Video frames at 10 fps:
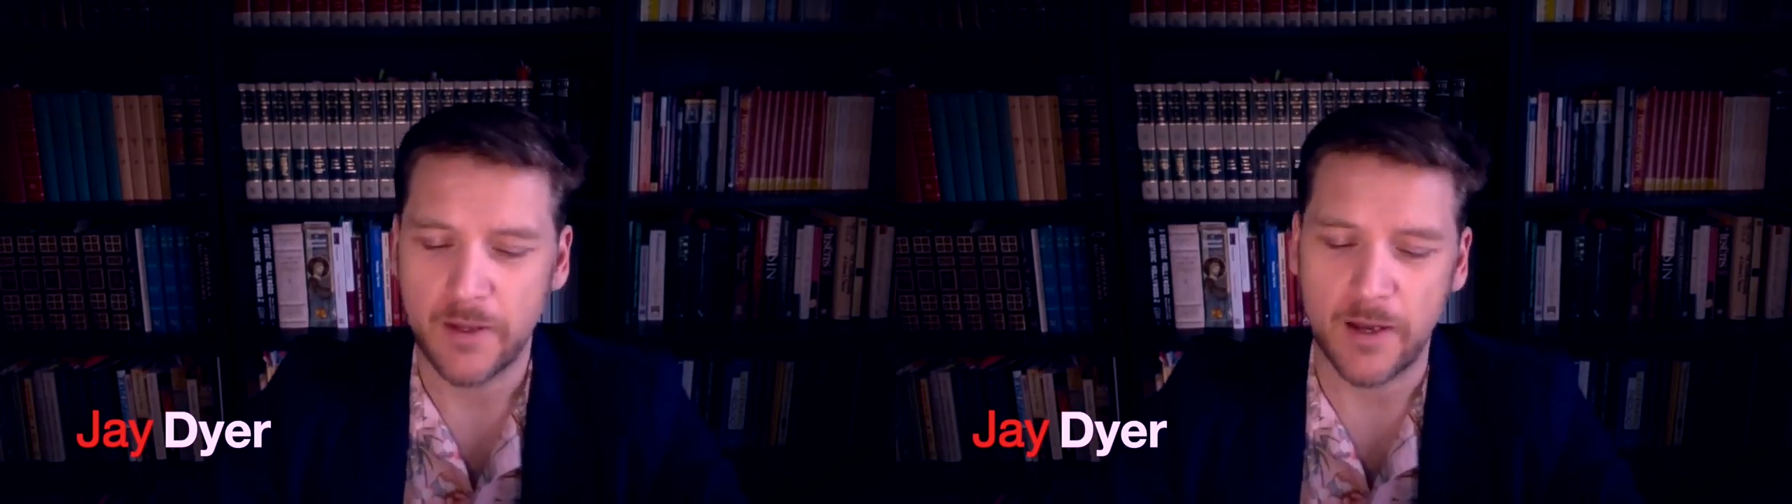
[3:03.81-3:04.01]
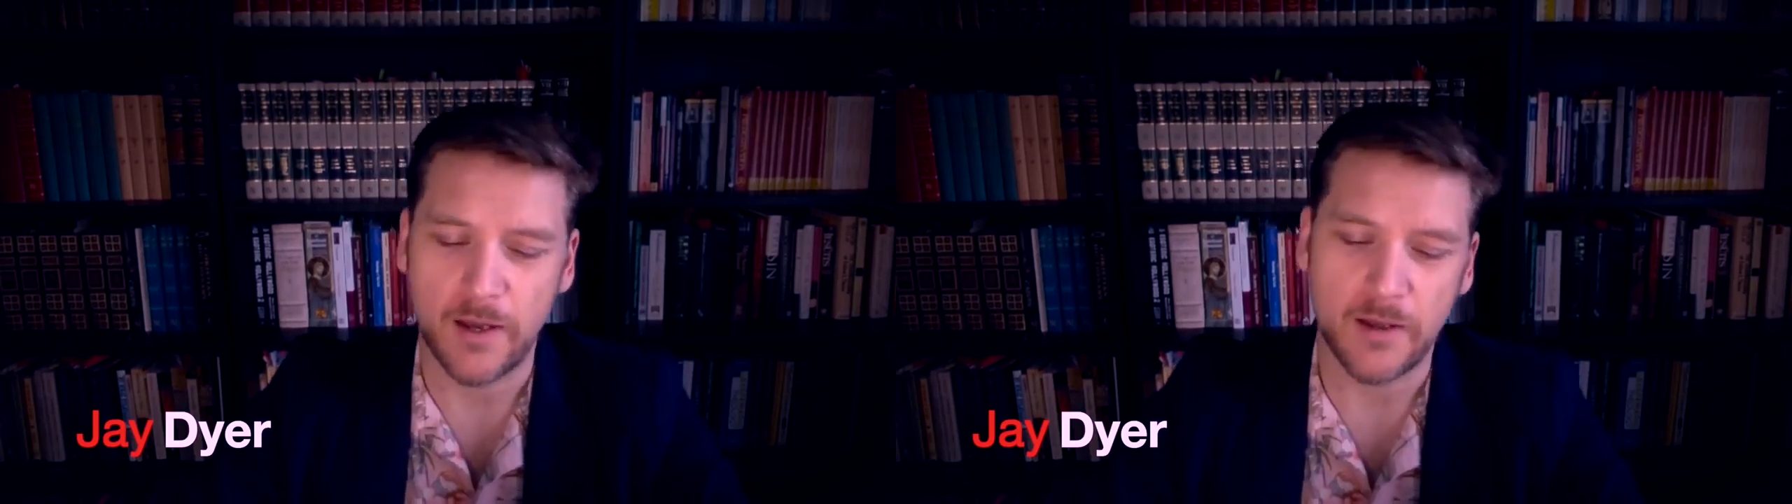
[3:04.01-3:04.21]

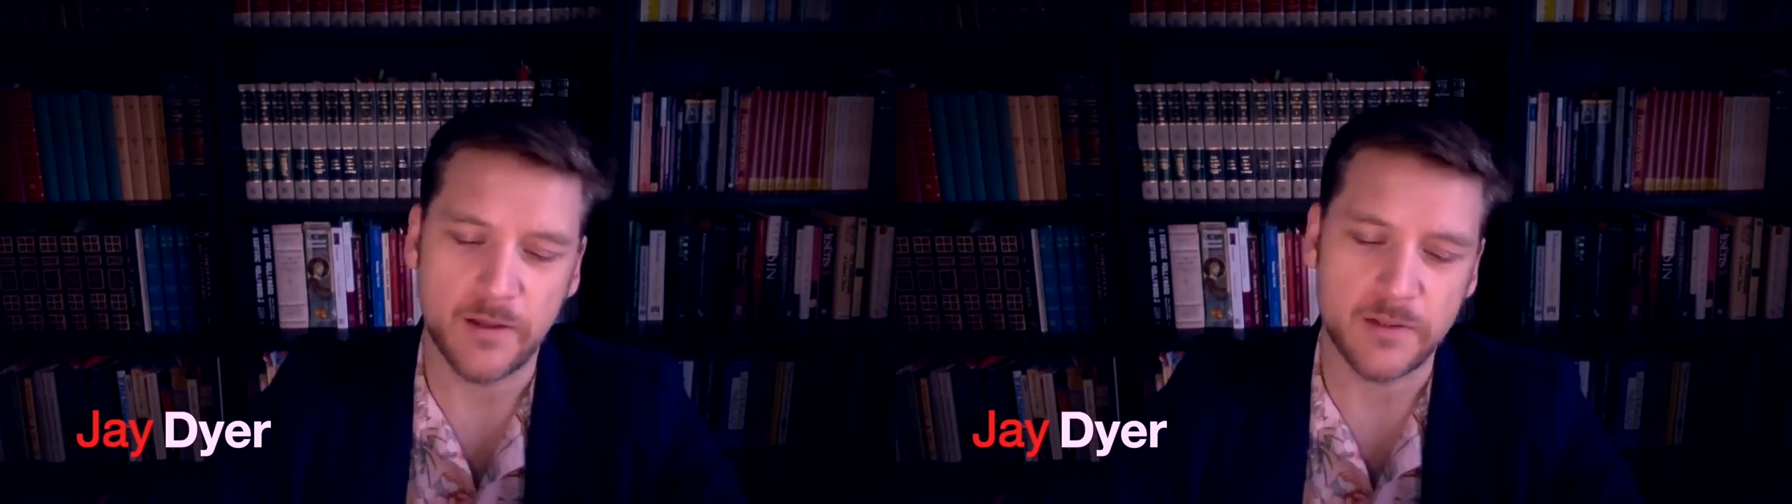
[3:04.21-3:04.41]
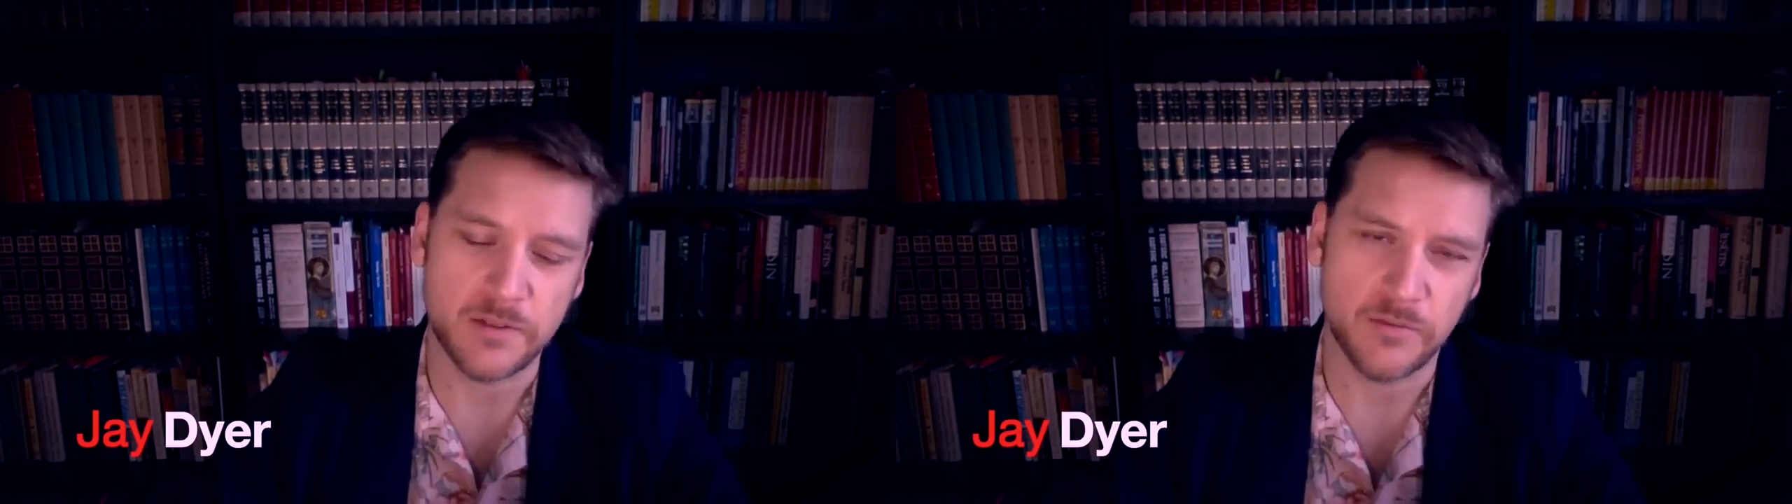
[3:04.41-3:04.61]

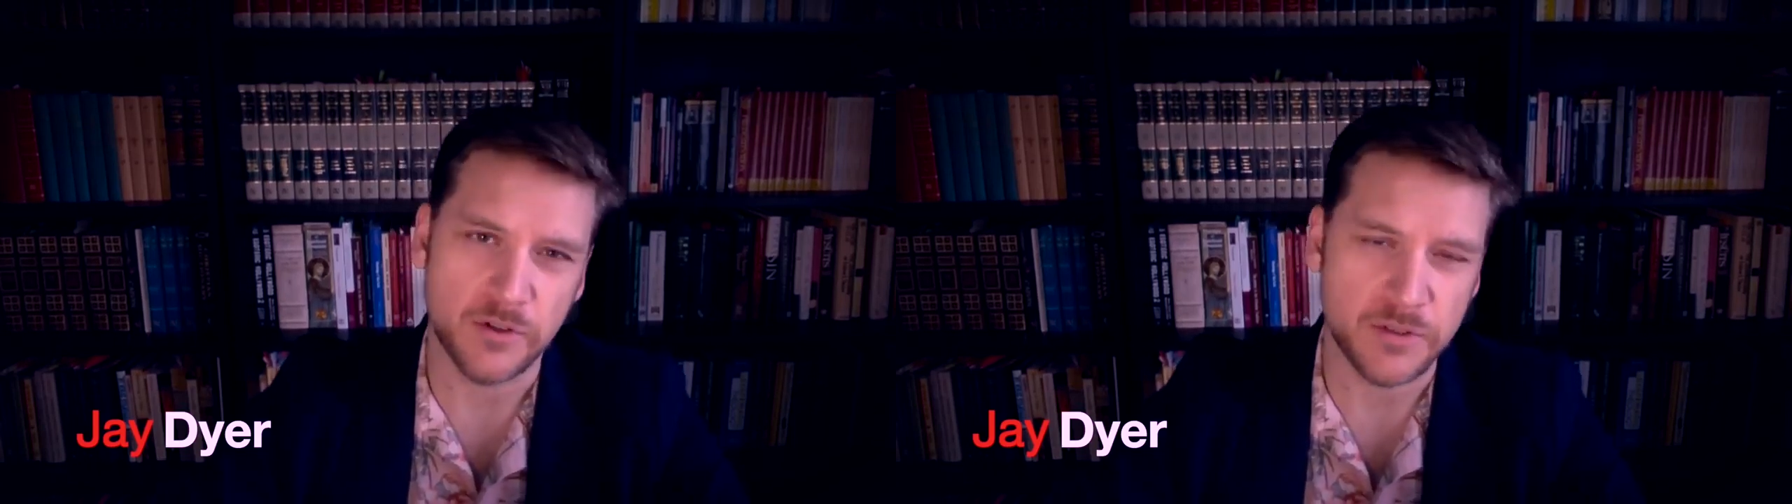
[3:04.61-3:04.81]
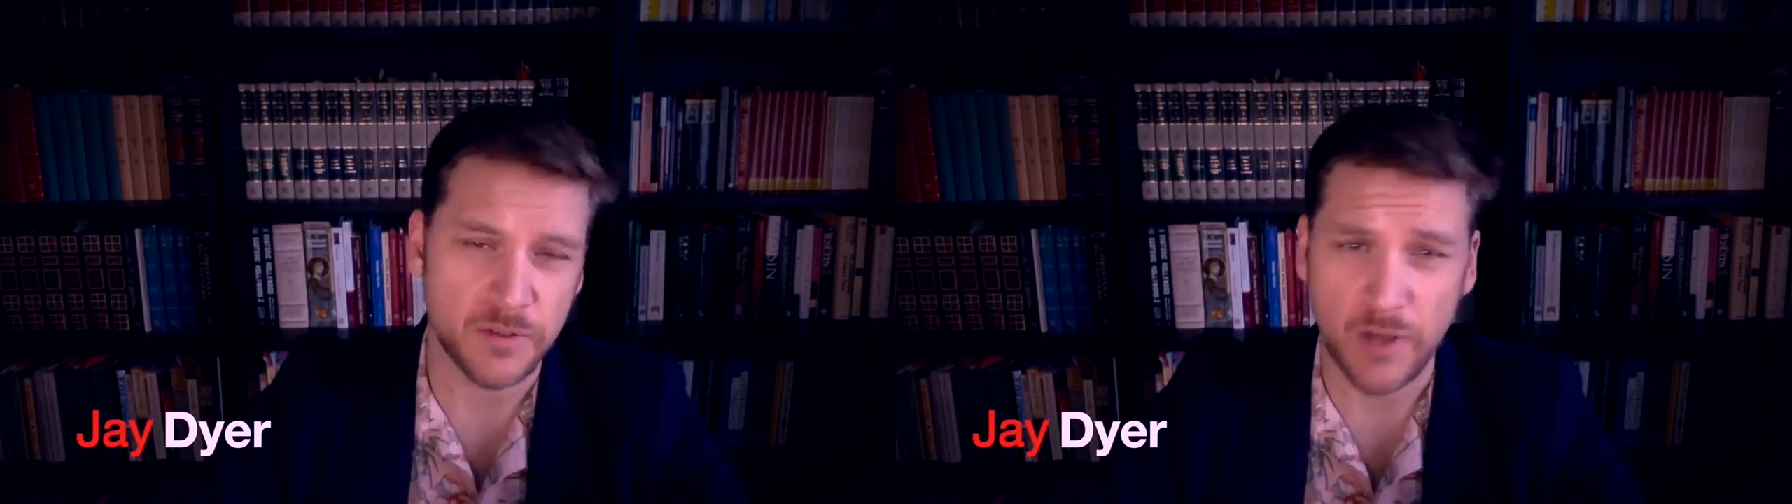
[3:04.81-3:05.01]
It's a version of